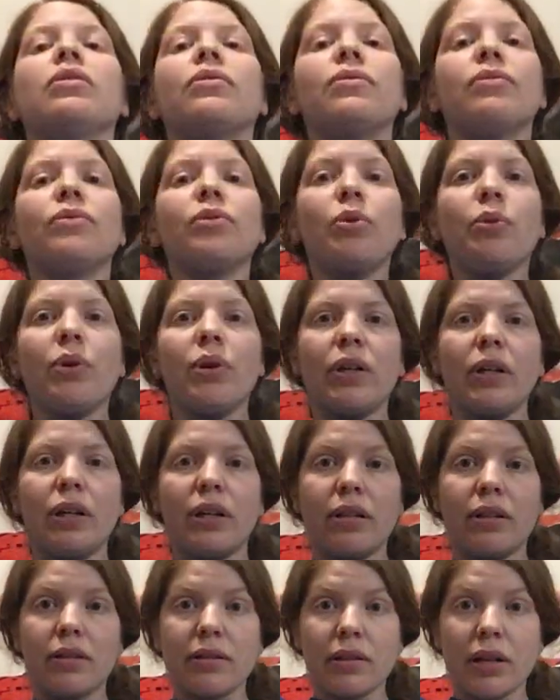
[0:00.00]
the floor
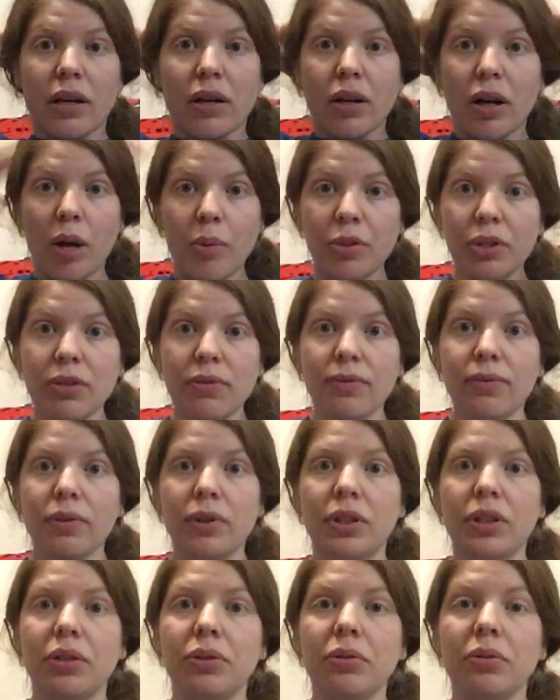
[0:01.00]
is not an option for
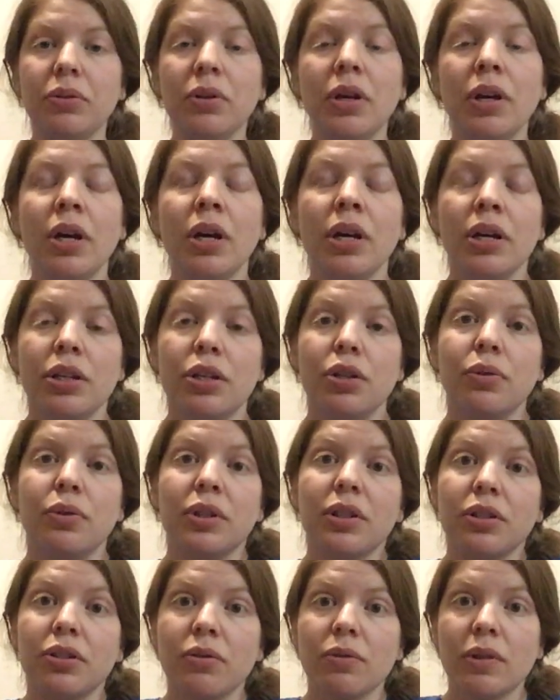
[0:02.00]
you, you
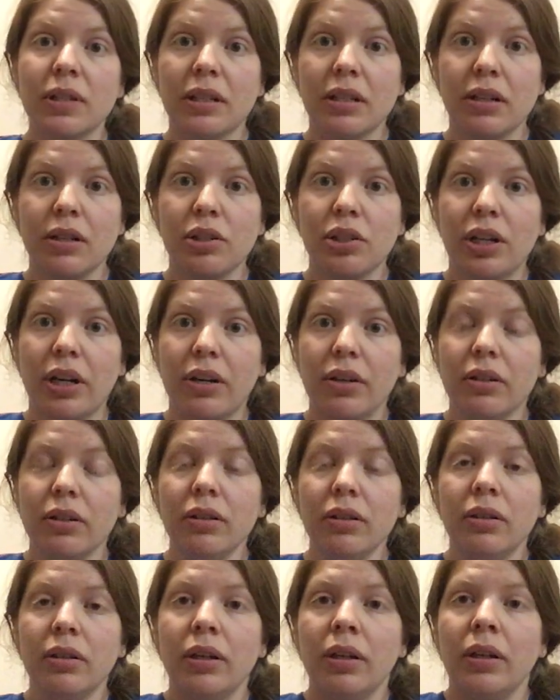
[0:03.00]
can do this in a chair.
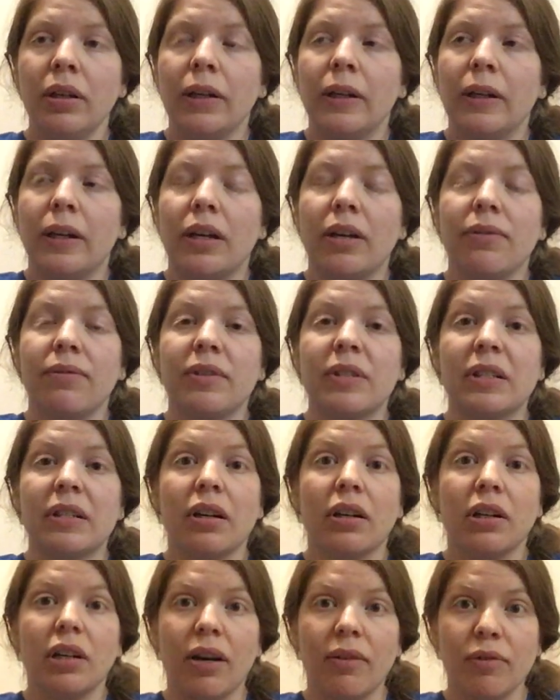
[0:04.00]
If it's an
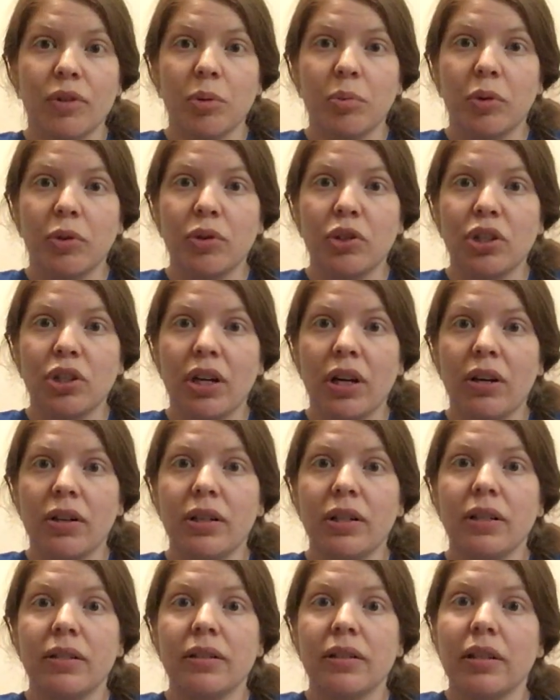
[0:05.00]
uncomfortable chair,
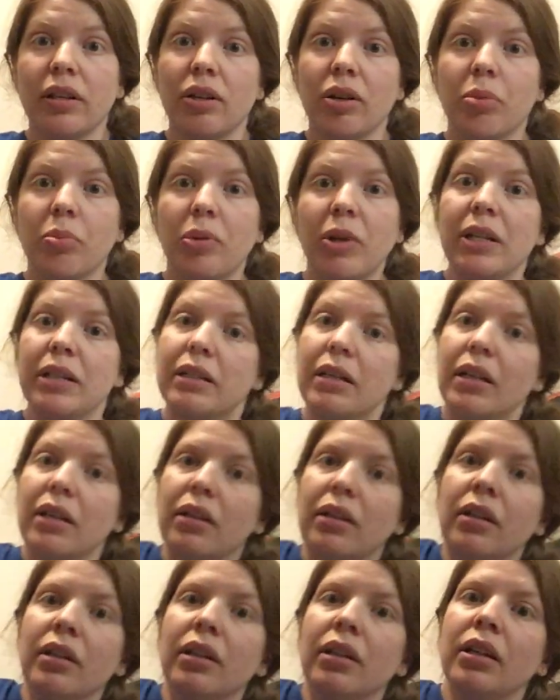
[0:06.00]
consider
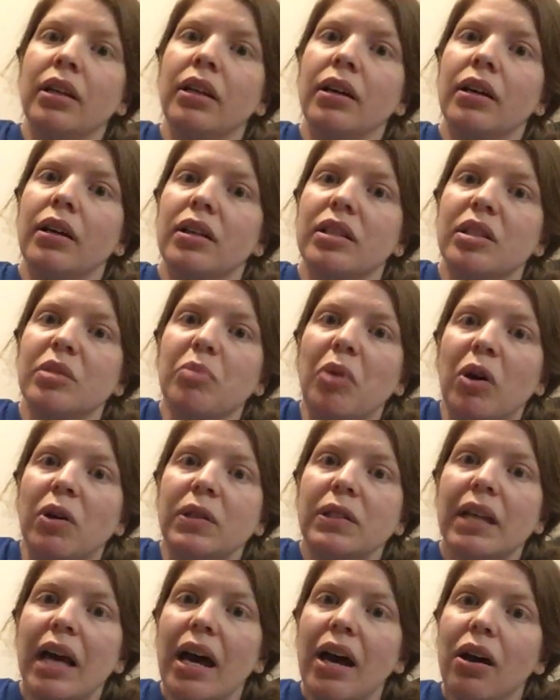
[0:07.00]
placing a small
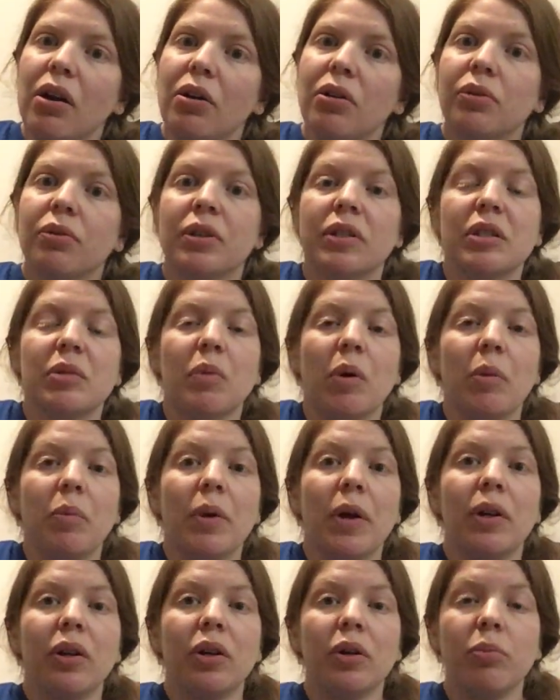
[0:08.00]
towel or a small
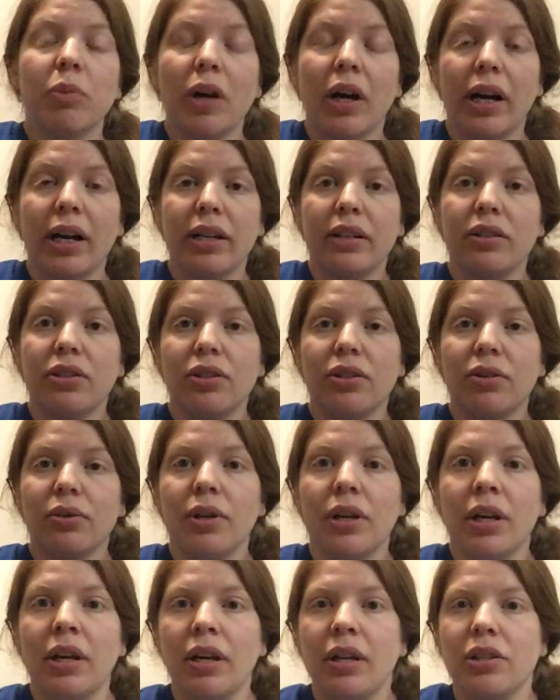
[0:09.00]
pillow behind you,
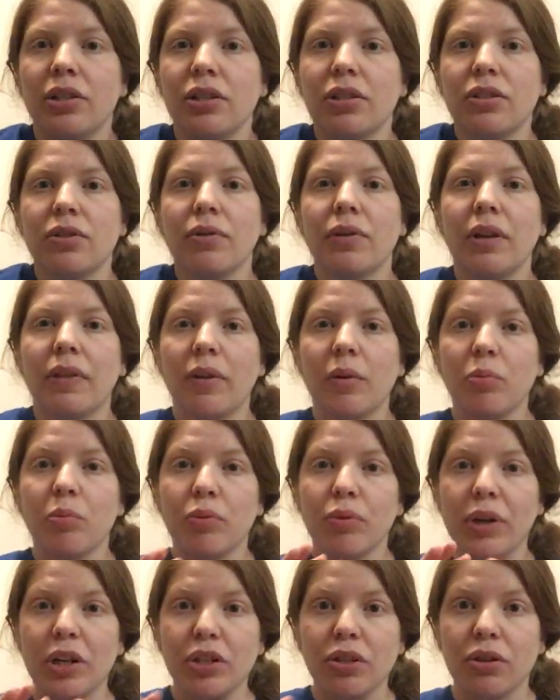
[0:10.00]
just so that the
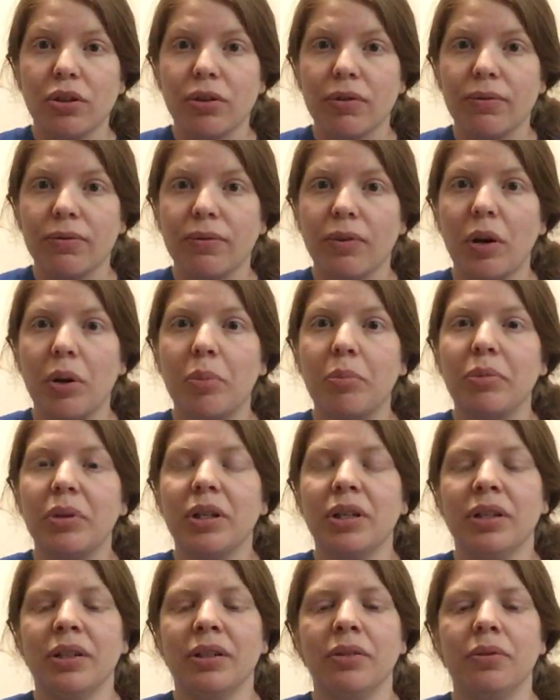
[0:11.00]
pressure from
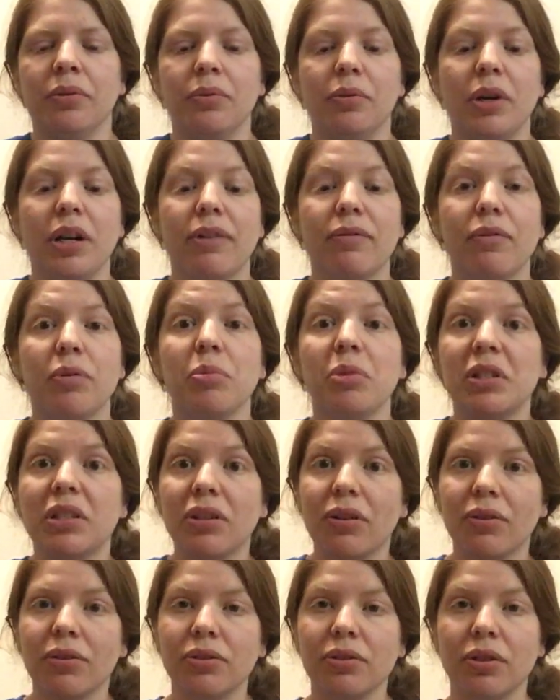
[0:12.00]
whatever
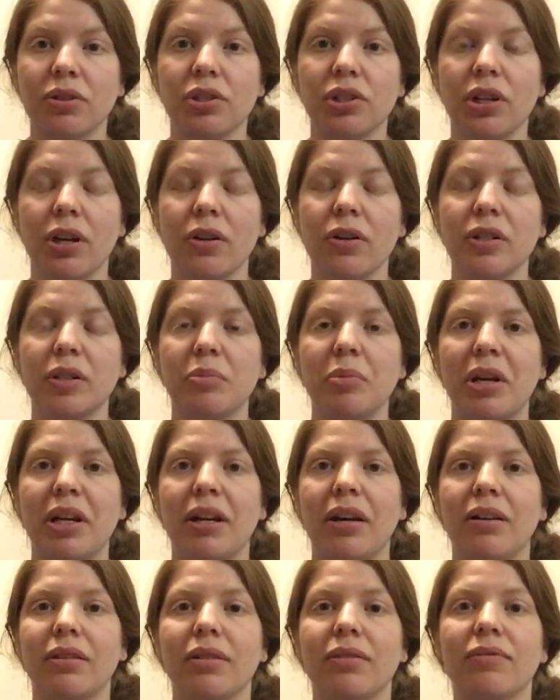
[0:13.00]
material your chair is made
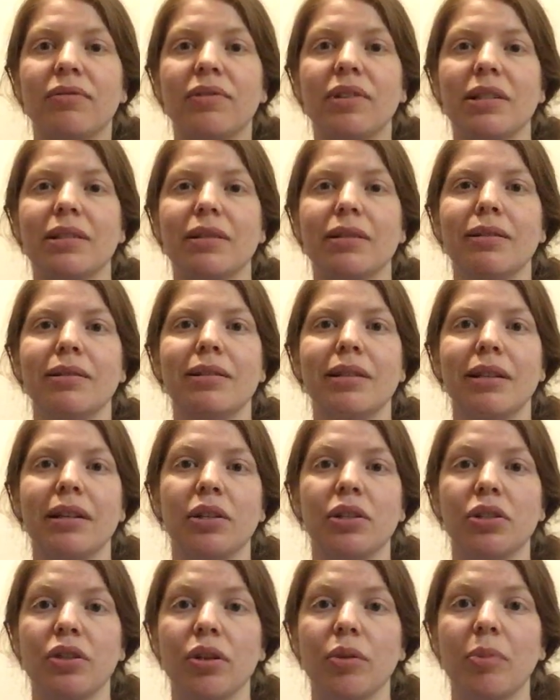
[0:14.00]
out of doesn't dig
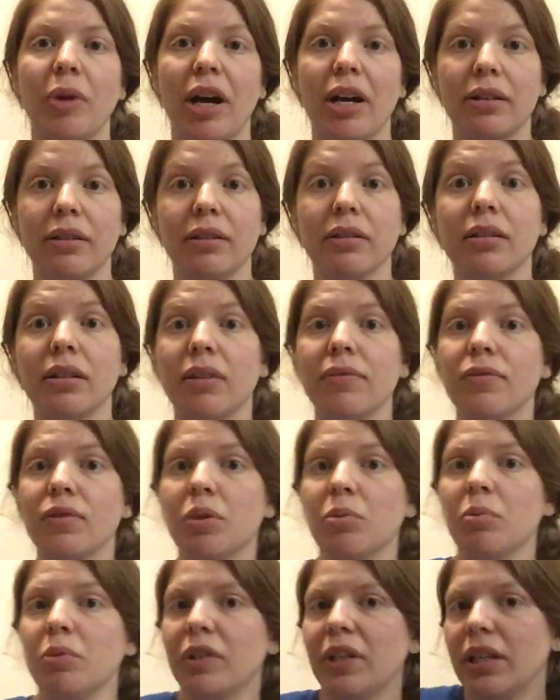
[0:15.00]
into your back
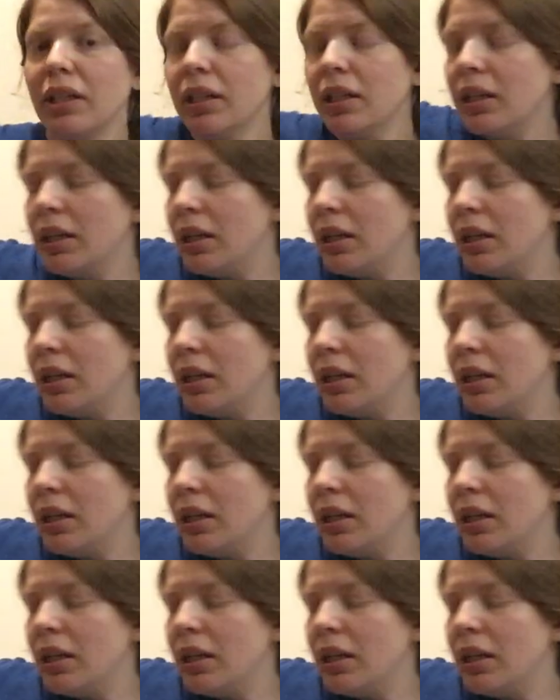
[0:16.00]
uncomfortably.